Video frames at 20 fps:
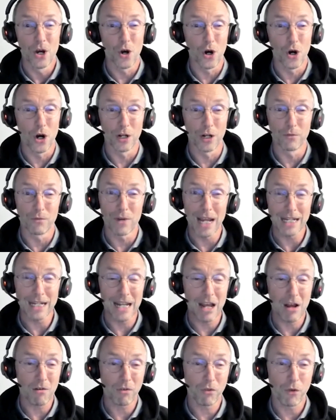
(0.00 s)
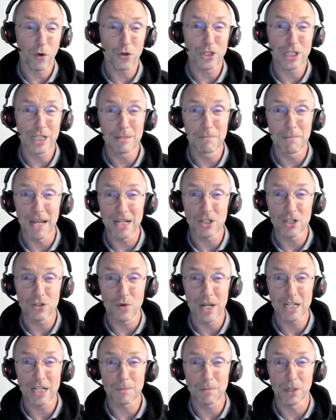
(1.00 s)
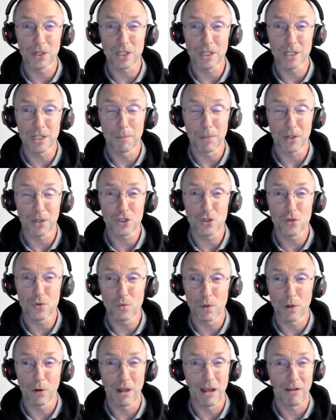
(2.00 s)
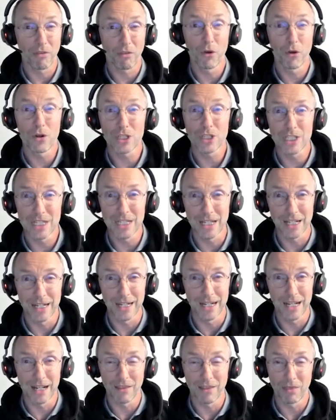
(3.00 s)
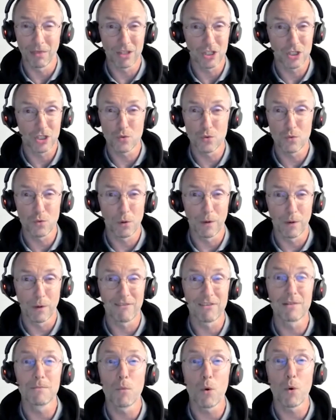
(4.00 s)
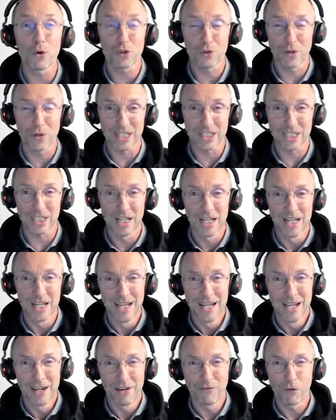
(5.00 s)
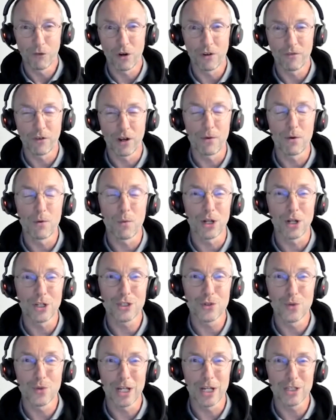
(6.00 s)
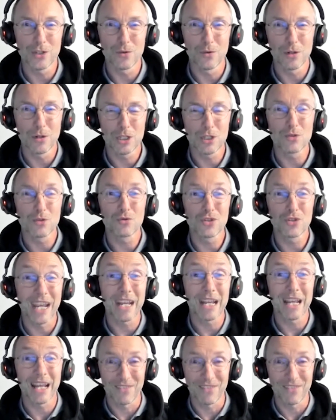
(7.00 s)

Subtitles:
on right now 13 main trades, but soon we will have 30, and soon we will have even more trades for everyone to take